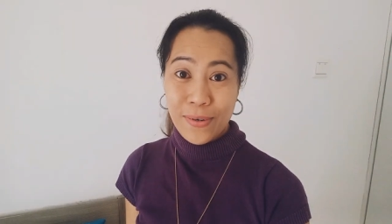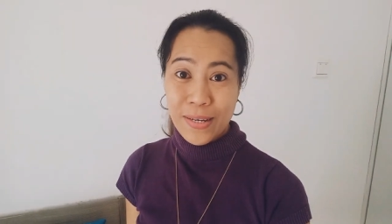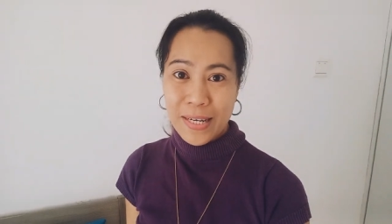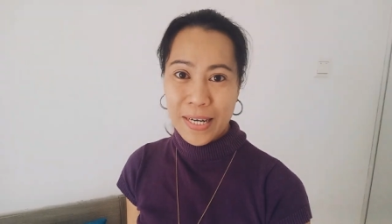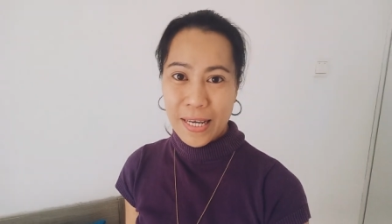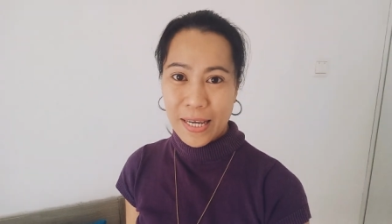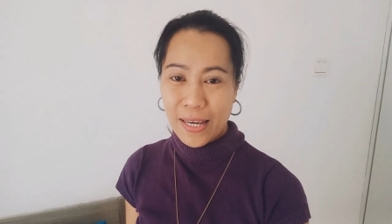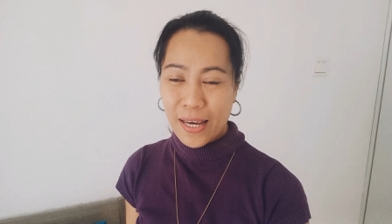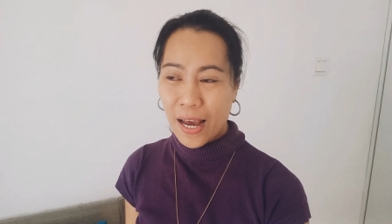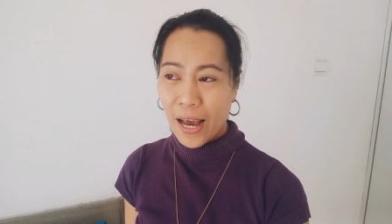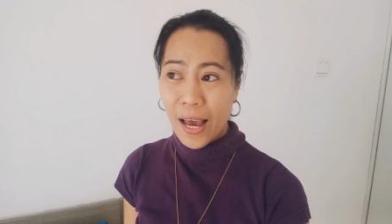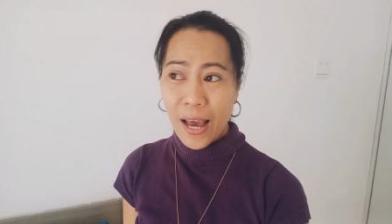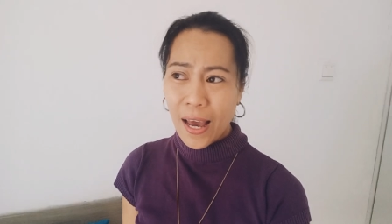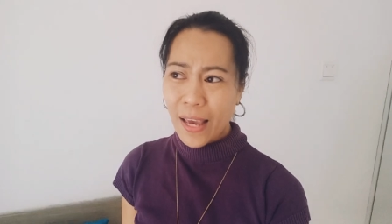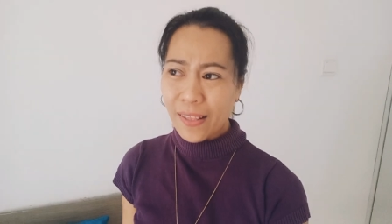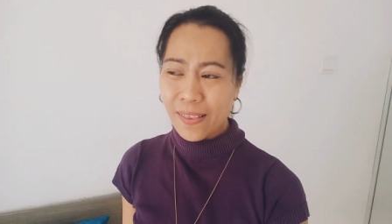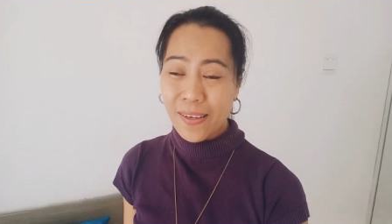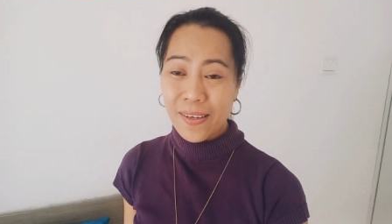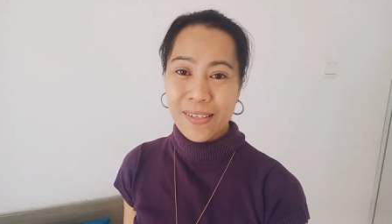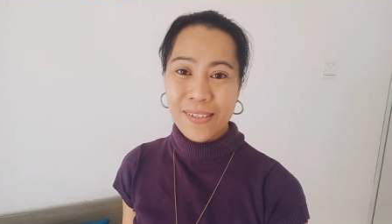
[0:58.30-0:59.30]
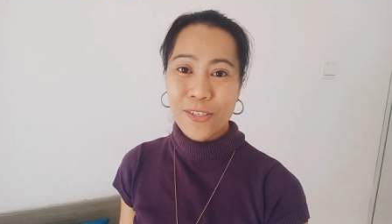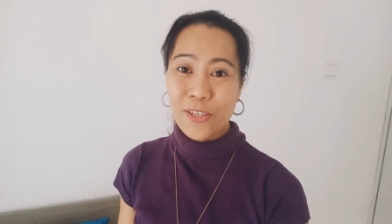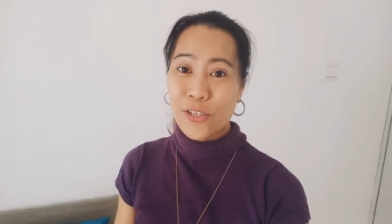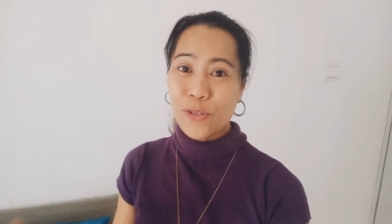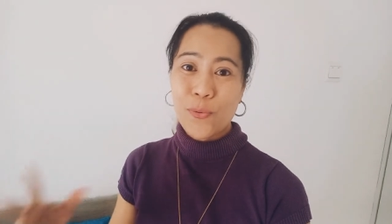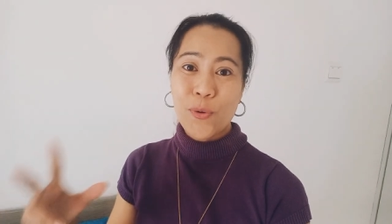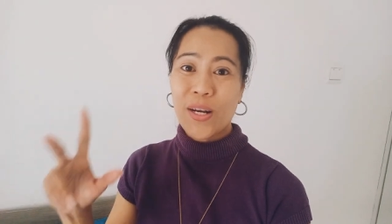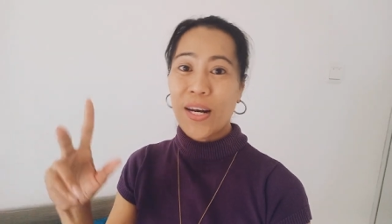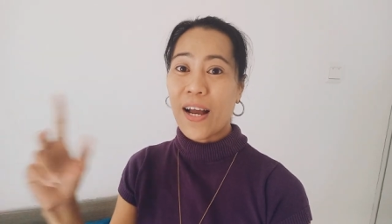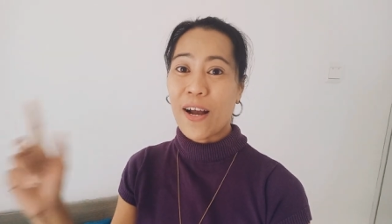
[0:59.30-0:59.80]
really I, I think
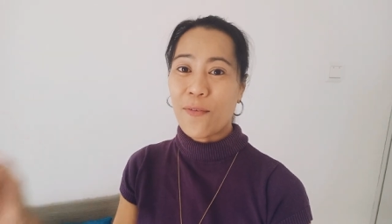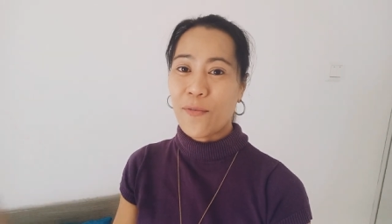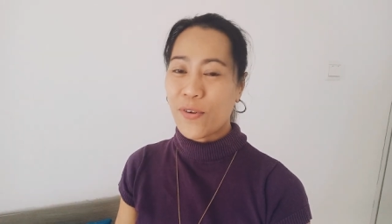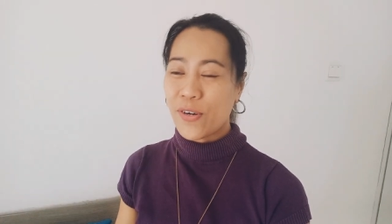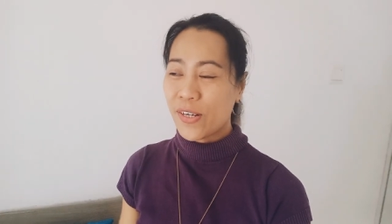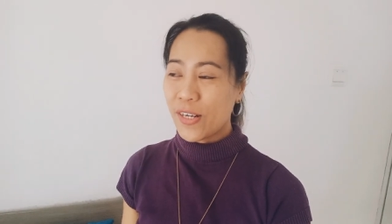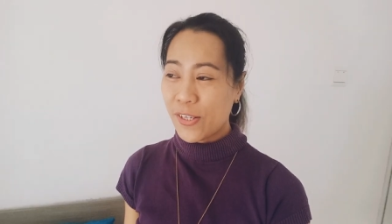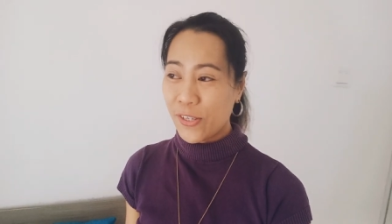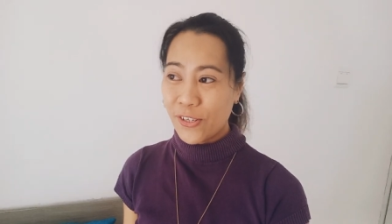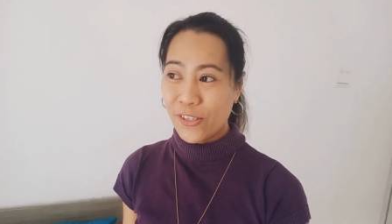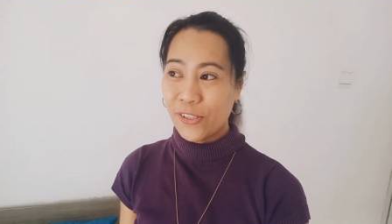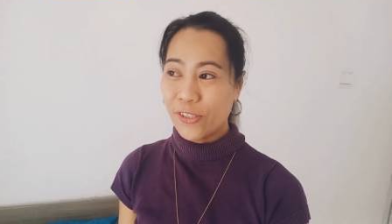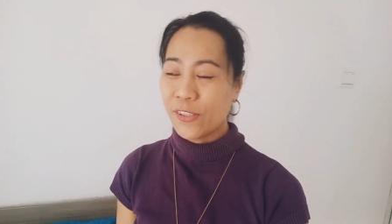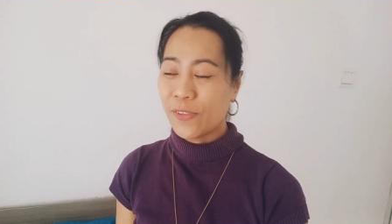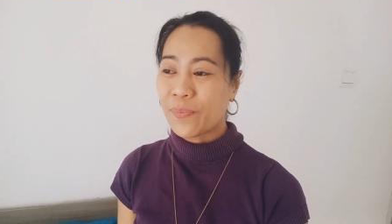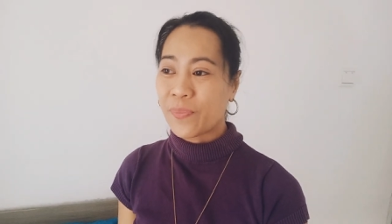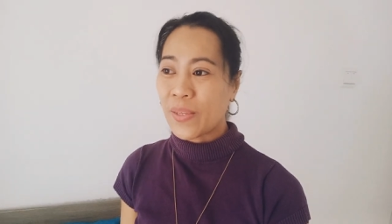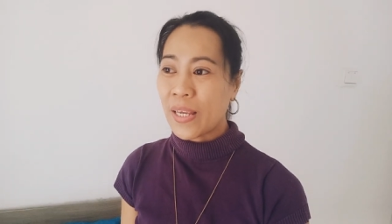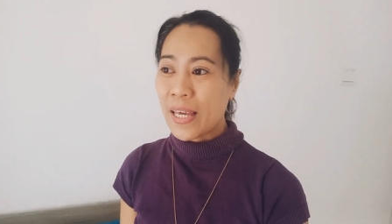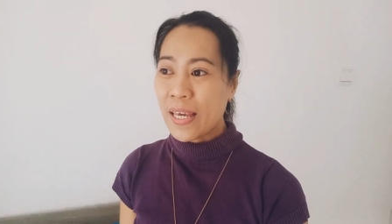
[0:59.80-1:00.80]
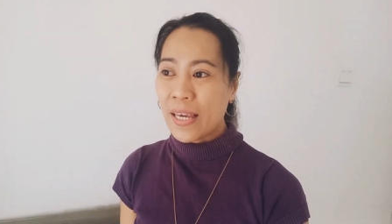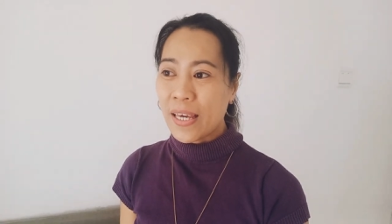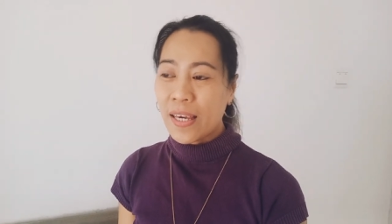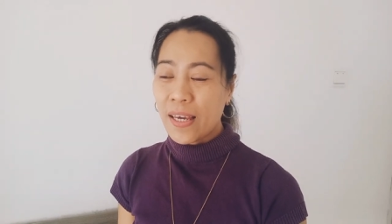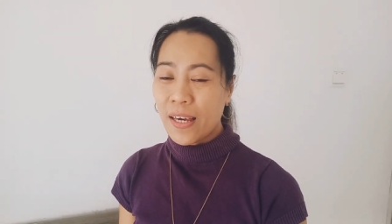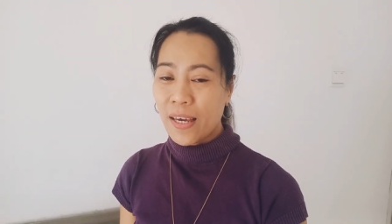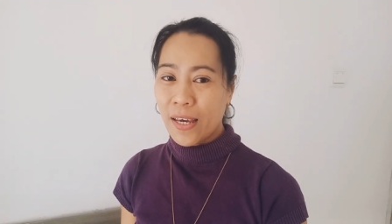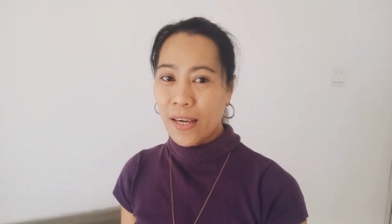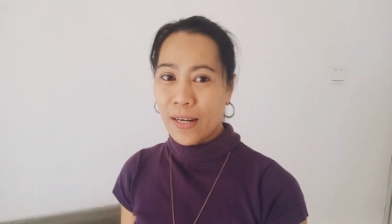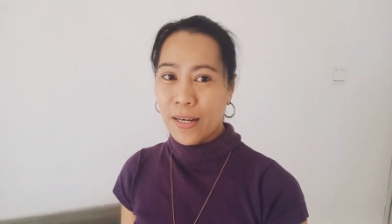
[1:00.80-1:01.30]
just one hour that's all
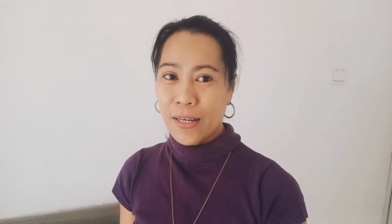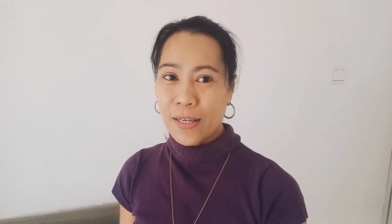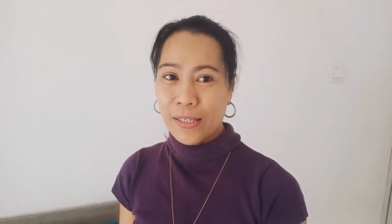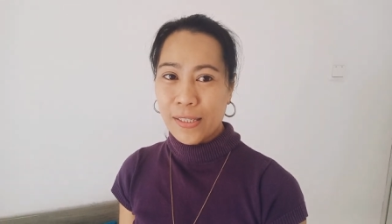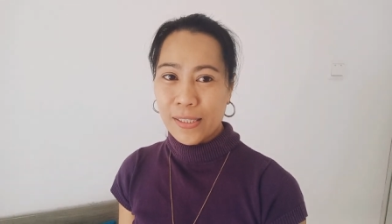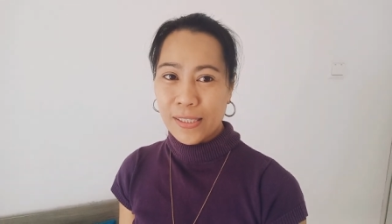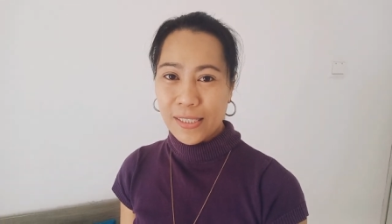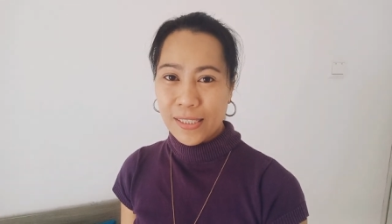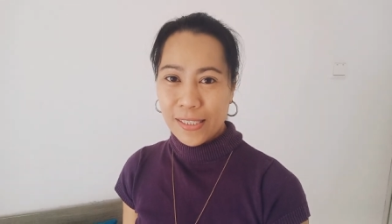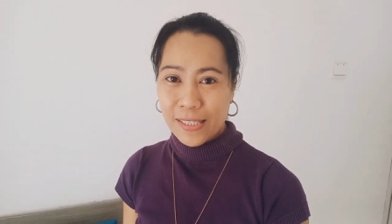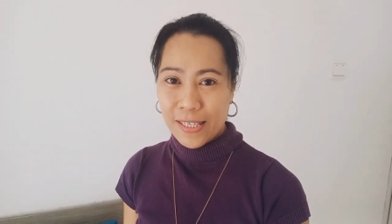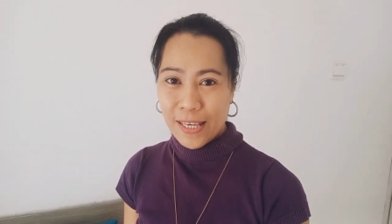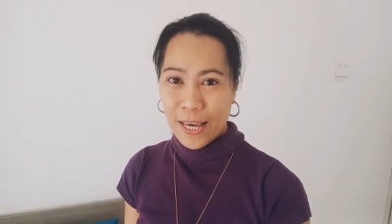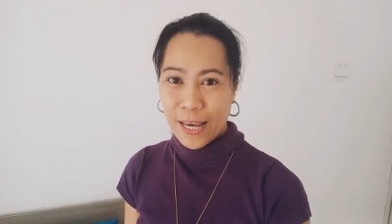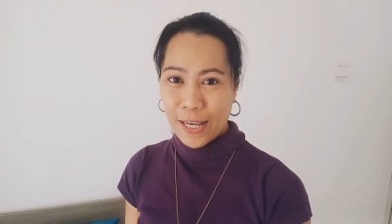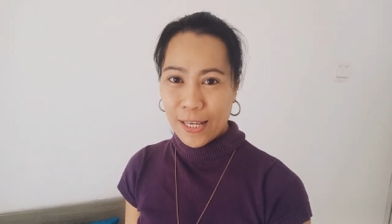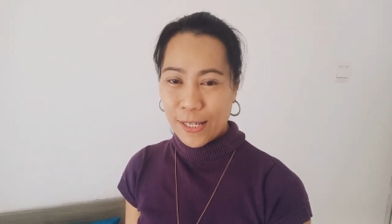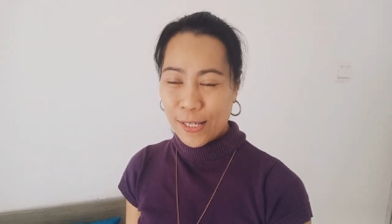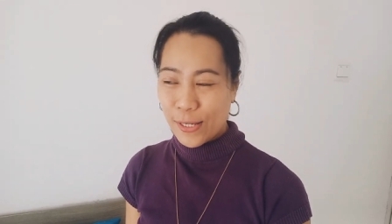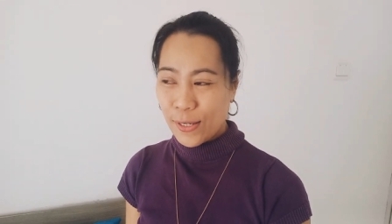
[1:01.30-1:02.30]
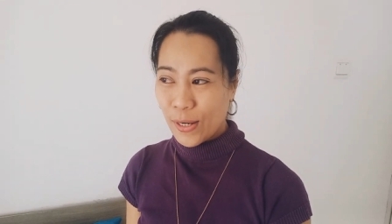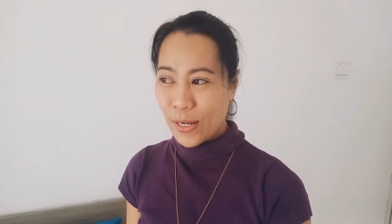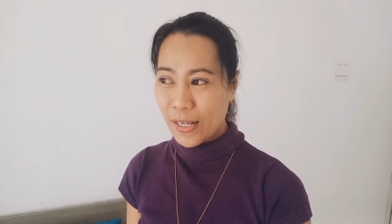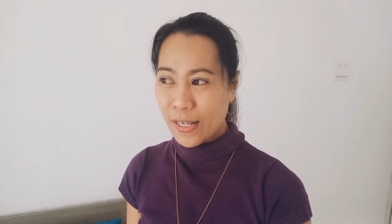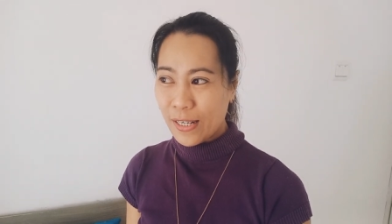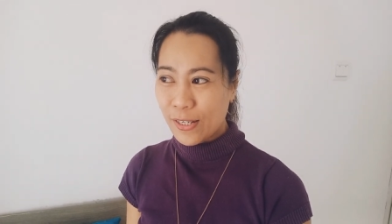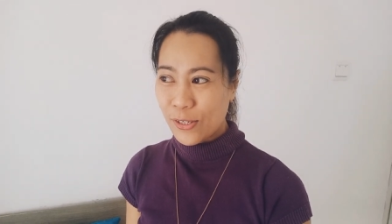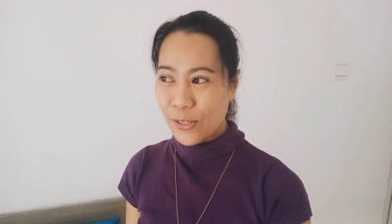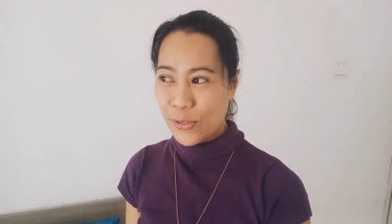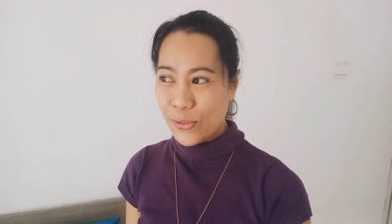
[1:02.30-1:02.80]
and uh yes i
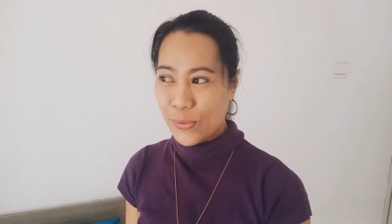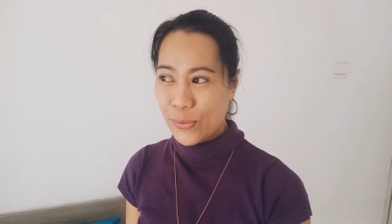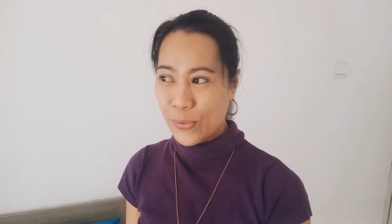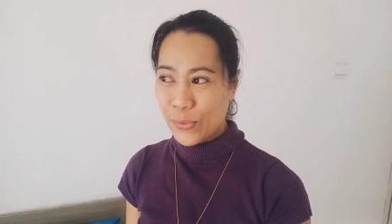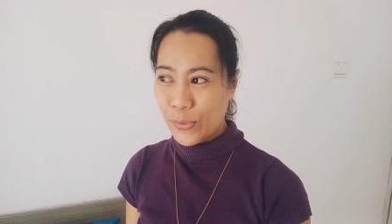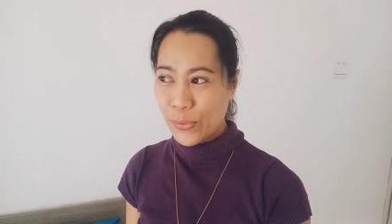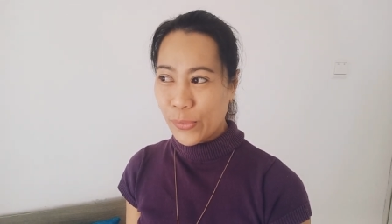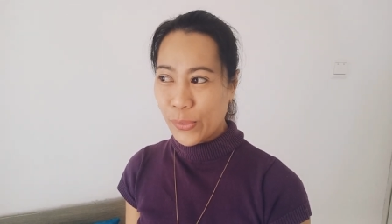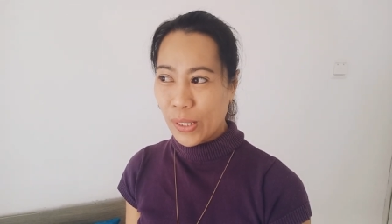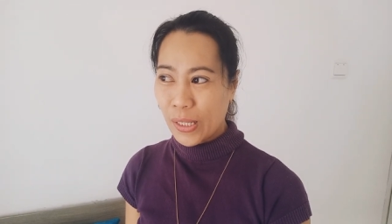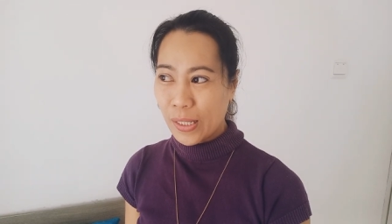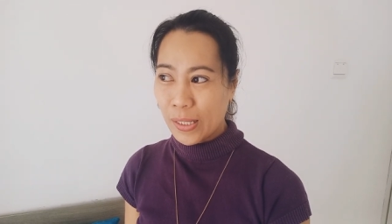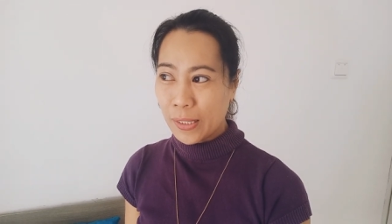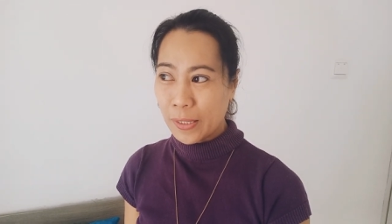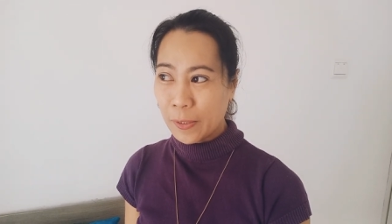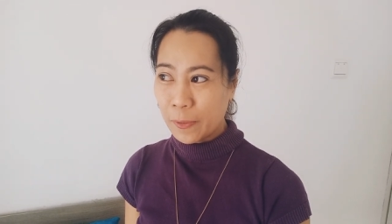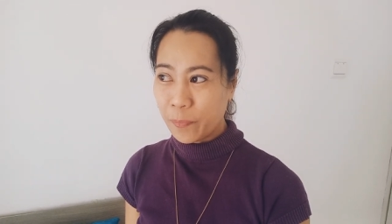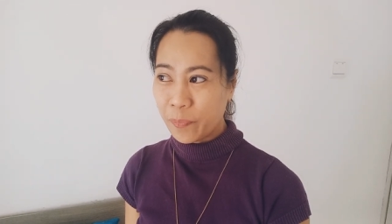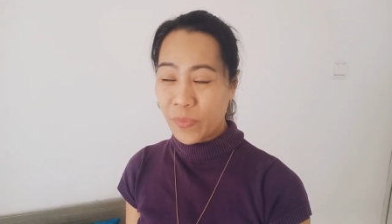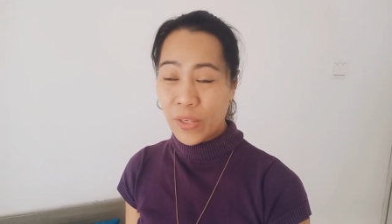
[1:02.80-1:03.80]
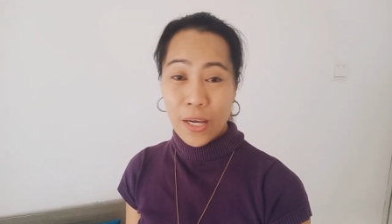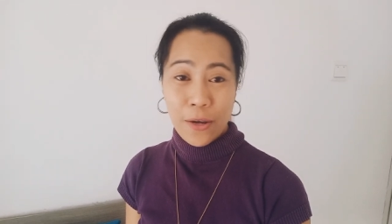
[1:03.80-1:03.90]
need to um,